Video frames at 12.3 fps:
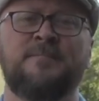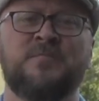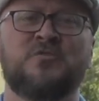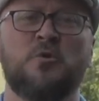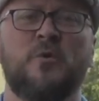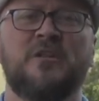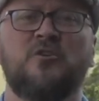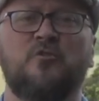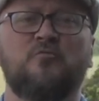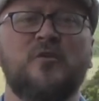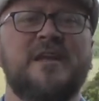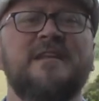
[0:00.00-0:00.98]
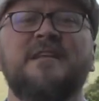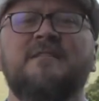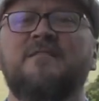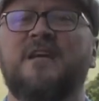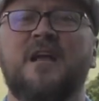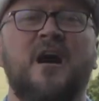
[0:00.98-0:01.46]
So when you're reading
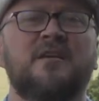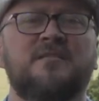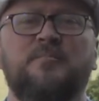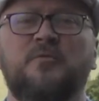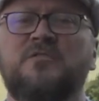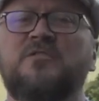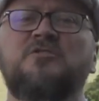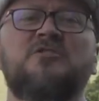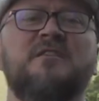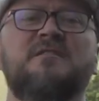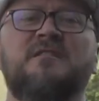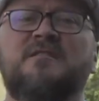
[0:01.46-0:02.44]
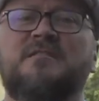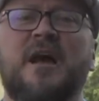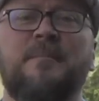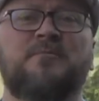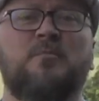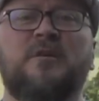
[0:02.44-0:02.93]
the Gospels and Jesus
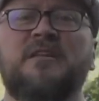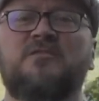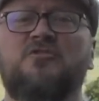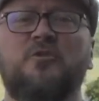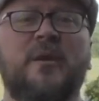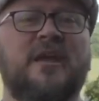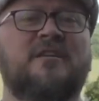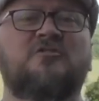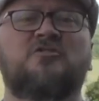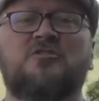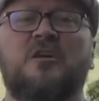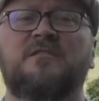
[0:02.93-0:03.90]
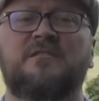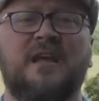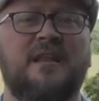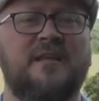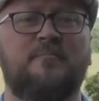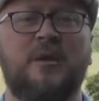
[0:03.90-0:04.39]
stops what he's doing and starts
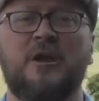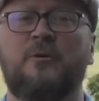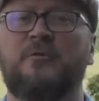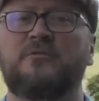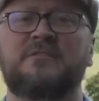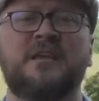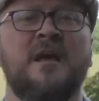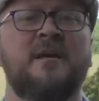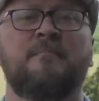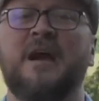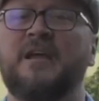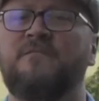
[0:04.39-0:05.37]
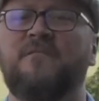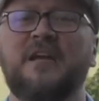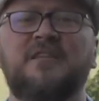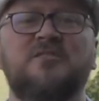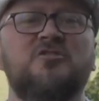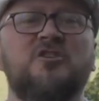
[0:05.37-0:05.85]
telling parables, my
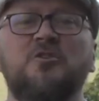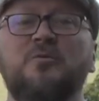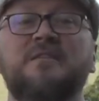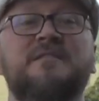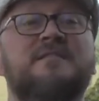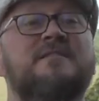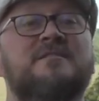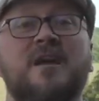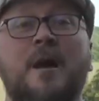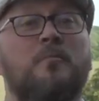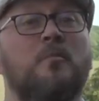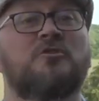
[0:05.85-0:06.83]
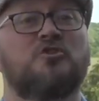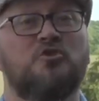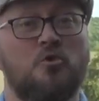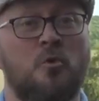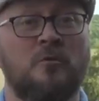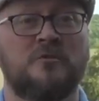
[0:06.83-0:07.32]
advice to you is to stop what
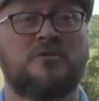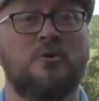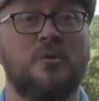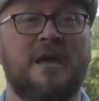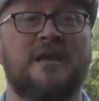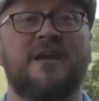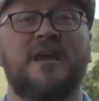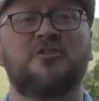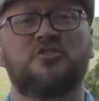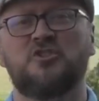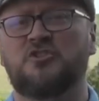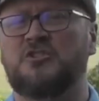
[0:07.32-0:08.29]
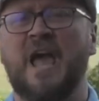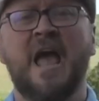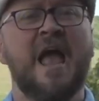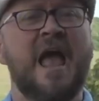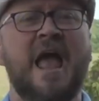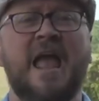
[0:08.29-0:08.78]
you're doing and just
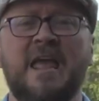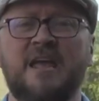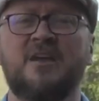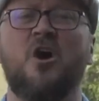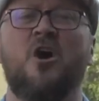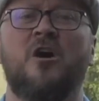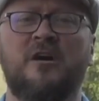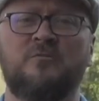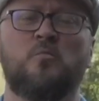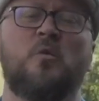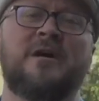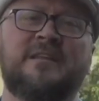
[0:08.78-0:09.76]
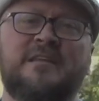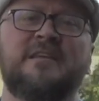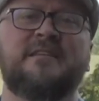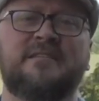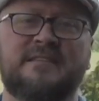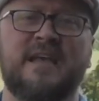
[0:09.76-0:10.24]
hang on what
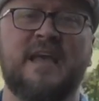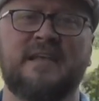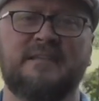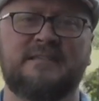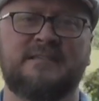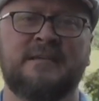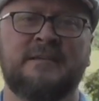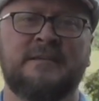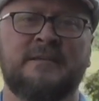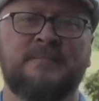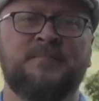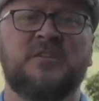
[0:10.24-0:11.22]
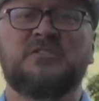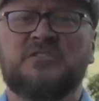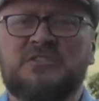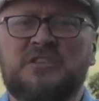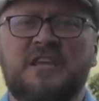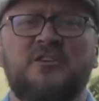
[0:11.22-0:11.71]
he says. The
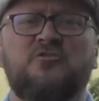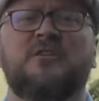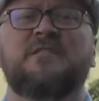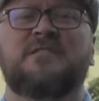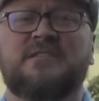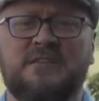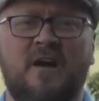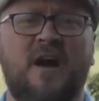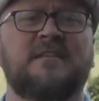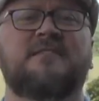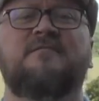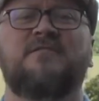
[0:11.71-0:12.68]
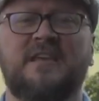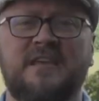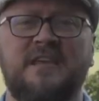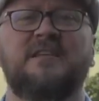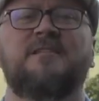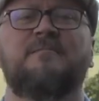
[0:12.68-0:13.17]
secret sauce of the
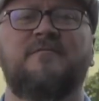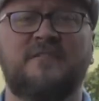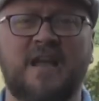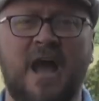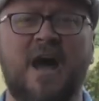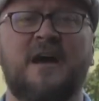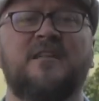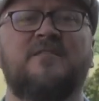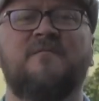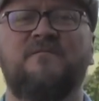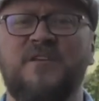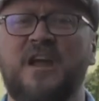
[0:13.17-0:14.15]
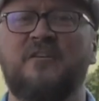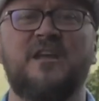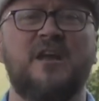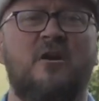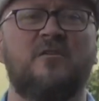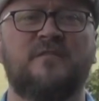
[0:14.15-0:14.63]
kingdom of God and the very
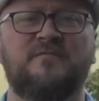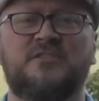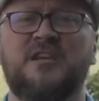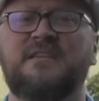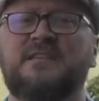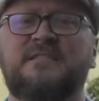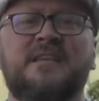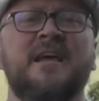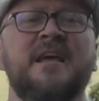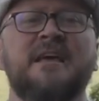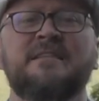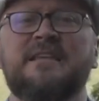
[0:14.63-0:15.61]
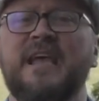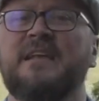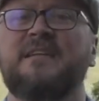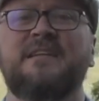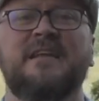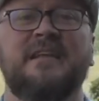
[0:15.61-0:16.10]
heart of Jesus is
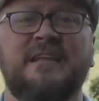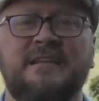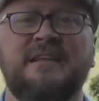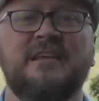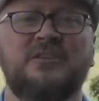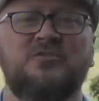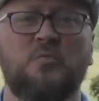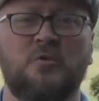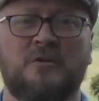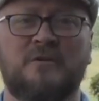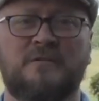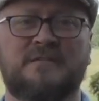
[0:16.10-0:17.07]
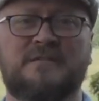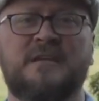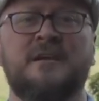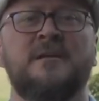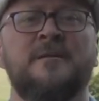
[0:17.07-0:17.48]
hidden in his words.